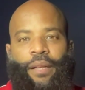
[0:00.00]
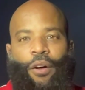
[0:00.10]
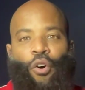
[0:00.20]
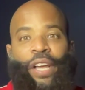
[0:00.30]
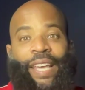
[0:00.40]

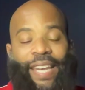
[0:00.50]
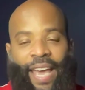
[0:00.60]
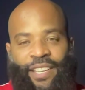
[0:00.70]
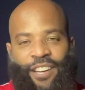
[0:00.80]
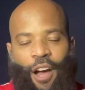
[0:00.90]
or get
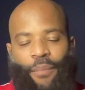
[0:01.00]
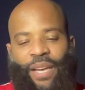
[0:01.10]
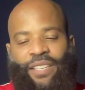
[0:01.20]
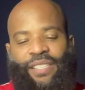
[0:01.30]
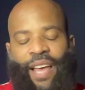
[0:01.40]
a job
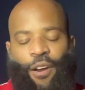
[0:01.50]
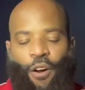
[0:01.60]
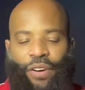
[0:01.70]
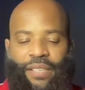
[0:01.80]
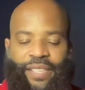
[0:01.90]
that she's not
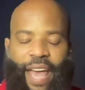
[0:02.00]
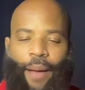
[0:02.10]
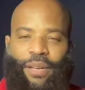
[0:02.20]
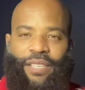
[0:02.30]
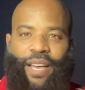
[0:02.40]
already
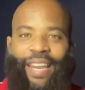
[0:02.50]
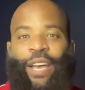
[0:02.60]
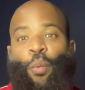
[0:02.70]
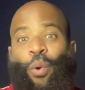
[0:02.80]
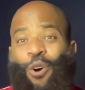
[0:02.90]
established yet,
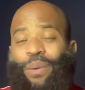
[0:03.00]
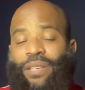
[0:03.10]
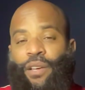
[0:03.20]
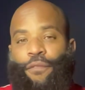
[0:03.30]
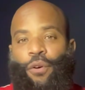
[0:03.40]
it will be
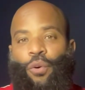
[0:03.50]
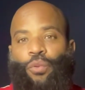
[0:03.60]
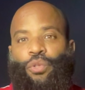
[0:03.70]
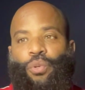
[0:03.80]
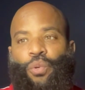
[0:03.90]

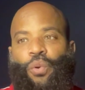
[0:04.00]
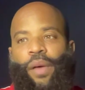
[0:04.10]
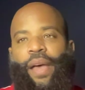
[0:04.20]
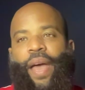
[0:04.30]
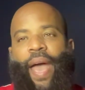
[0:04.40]
difficult to
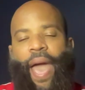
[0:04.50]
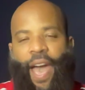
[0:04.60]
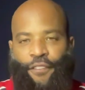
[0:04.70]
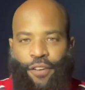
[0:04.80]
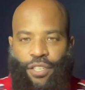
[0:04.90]

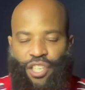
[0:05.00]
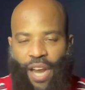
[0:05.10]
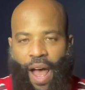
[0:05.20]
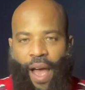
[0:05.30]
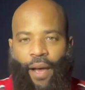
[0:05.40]
have a
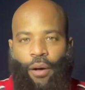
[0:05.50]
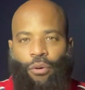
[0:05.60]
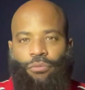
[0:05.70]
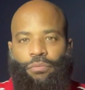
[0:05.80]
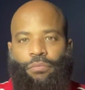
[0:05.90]

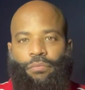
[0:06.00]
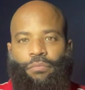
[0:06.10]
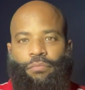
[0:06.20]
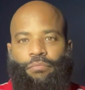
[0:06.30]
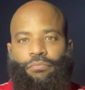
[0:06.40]
child,
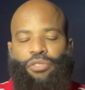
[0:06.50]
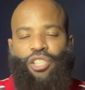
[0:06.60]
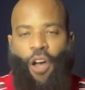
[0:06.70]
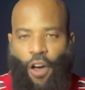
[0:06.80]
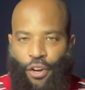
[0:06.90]

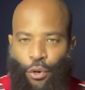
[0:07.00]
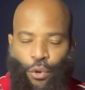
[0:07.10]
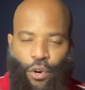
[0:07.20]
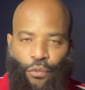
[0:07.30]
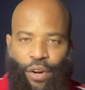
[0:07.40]
start a
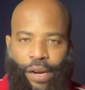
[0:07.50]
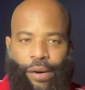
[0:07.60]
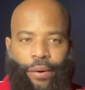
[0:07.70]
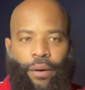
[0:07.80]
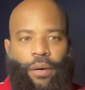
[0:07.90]
new
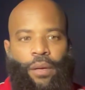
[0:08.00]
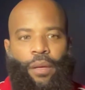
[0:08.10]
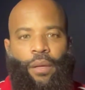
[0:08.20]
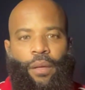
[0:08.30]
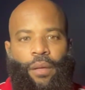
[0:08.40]
career,
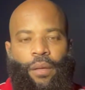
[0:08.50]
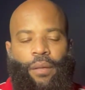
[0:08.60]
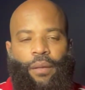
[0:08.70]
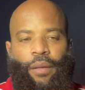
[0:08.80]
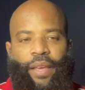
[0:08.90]

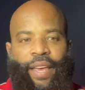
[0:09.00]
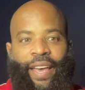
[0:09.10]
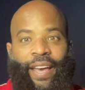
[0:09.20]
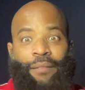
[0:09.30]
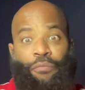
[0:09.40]

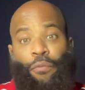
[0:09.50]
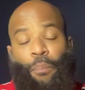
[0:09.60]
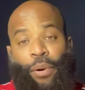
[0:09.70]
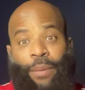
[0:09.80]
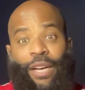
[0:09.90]
and
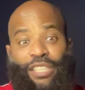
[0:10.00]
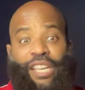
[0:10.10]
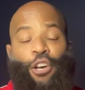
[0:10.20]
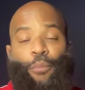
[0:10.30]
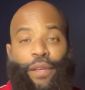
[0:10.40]
pretty much
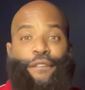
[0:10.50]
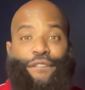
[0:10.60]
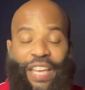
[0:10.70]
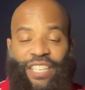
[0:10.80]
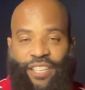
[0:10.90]
still be
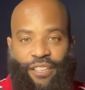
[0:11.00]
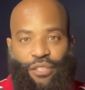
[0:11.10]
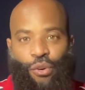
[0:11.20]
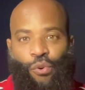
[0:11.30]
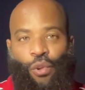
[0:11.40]
finishing
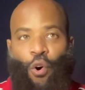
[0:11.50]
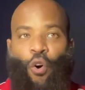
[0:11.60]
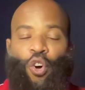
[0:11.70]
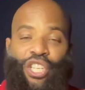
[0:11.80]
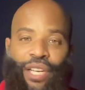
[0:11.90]
school,
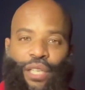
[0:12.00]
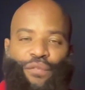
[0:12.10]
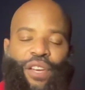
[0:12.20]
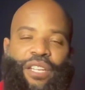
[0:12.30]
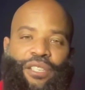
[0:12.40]
or
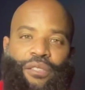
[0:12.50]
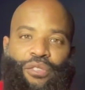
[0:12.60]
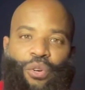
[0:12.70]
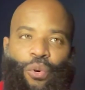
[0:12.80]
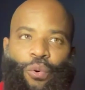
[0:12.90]
just finishing
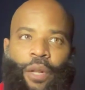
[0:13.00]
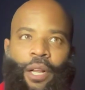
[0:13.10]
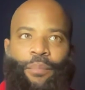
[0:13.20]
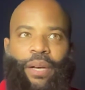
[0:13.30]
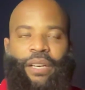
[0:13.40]
school,
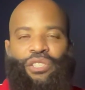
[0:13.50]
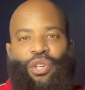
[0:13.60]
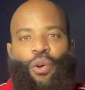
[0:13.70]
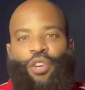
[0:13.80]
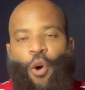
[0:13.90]
because
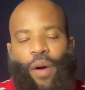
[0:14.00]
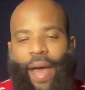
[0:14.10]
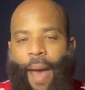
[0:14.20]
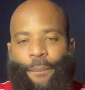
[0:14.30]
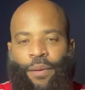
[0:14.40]
you don't know what
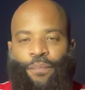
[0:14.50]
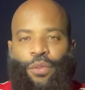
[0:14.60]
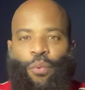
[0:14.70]
happened.